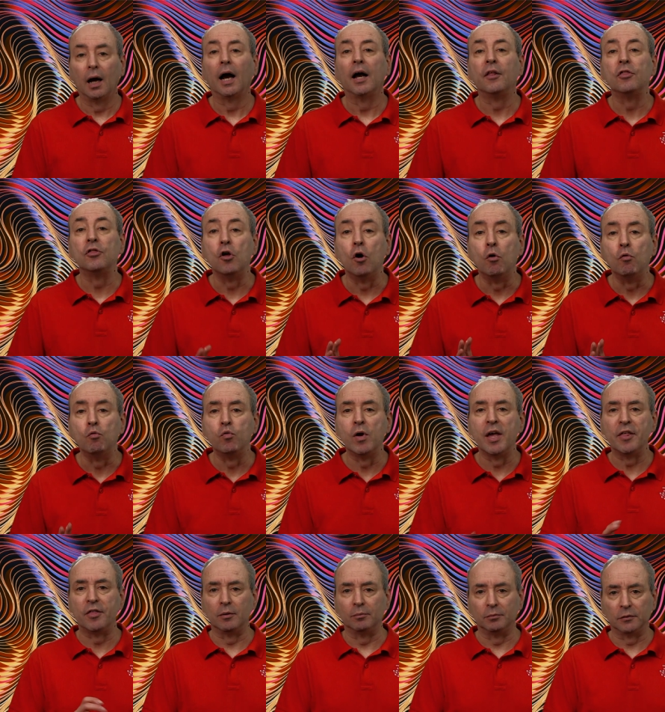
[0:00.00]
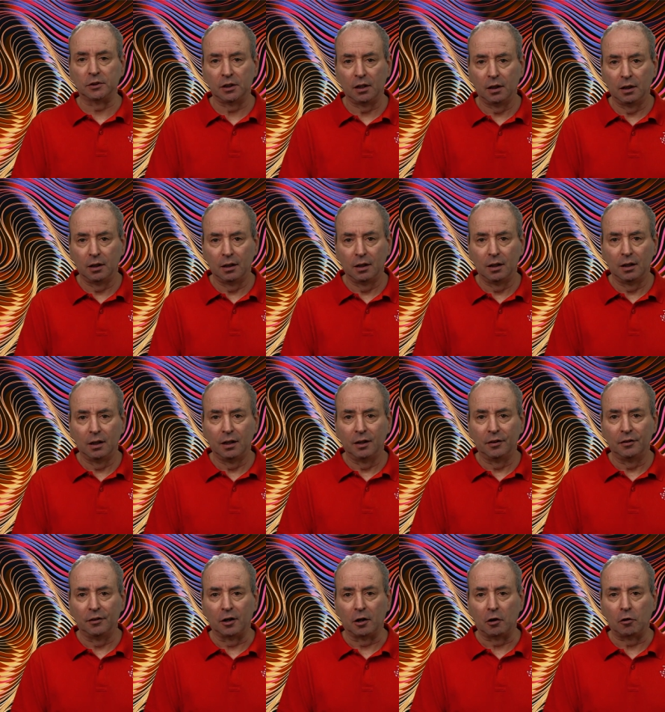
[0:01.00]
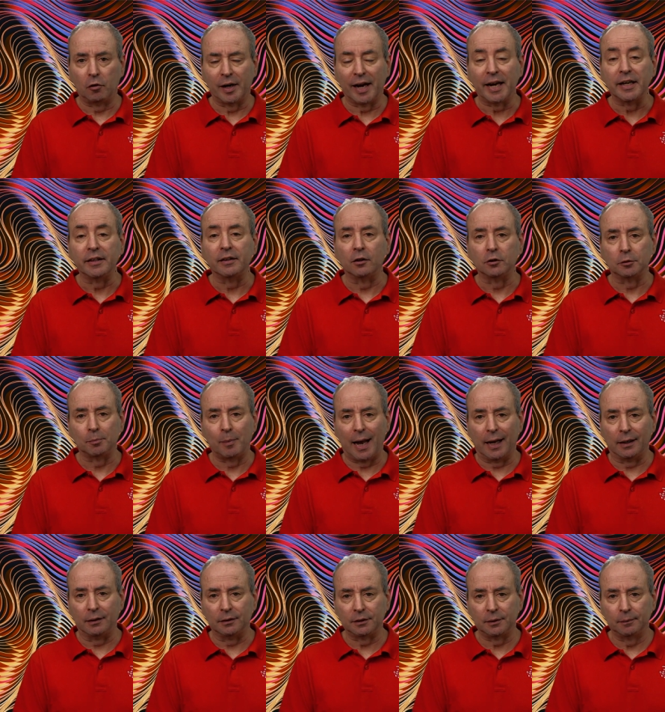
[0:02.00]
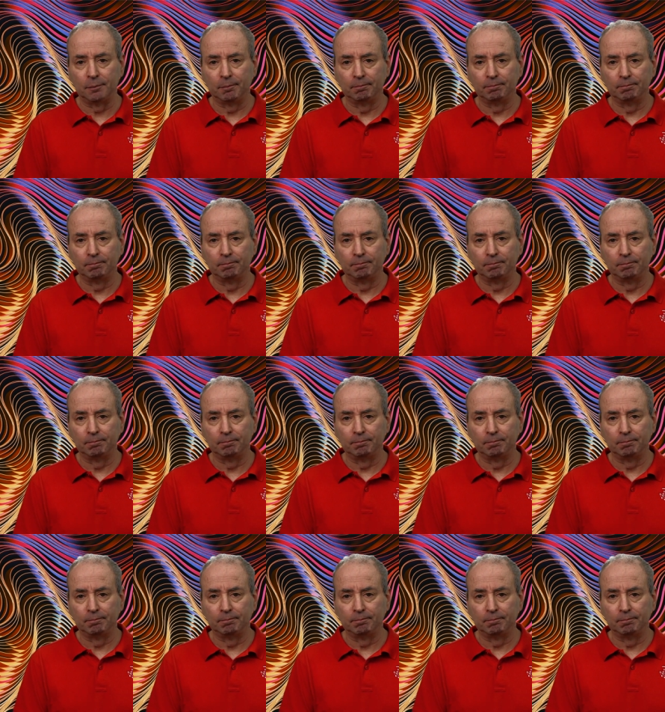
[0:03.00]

and the rhythms that create those patterns.